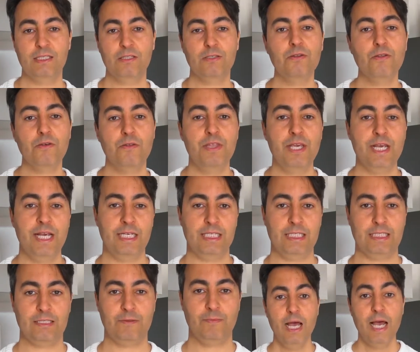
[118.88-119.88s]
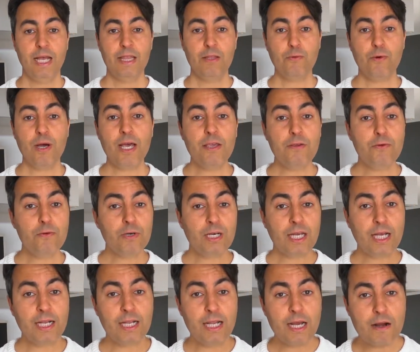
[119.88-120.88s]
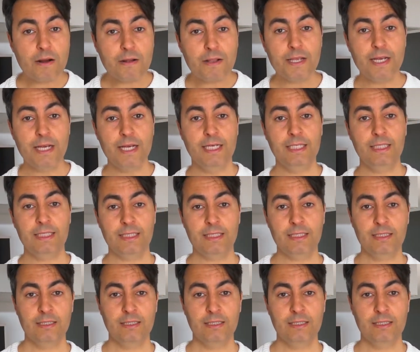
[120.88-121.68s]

to do this. And the way you can learn this